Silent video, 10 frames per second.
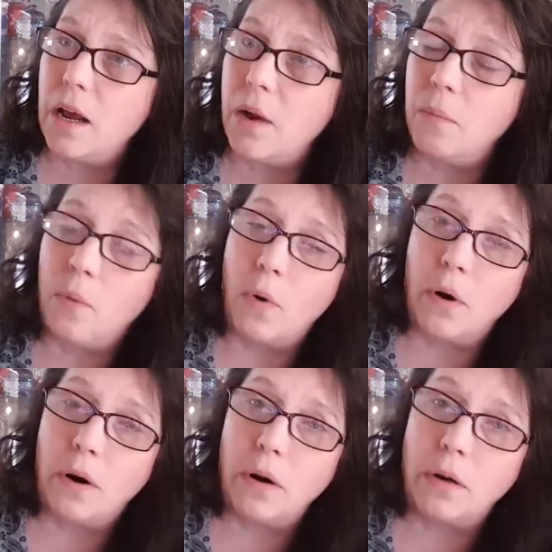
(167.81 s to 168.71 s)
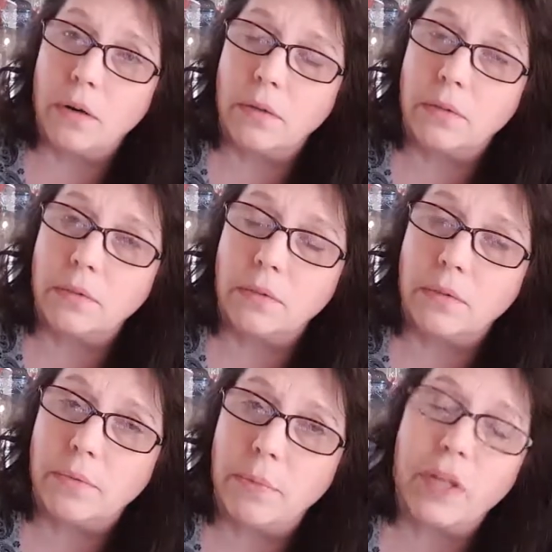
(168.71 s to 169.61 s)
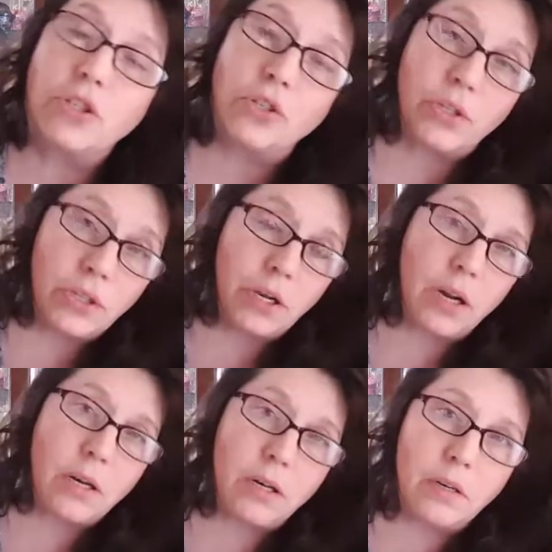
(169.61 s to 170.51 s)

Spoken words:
more pictures done.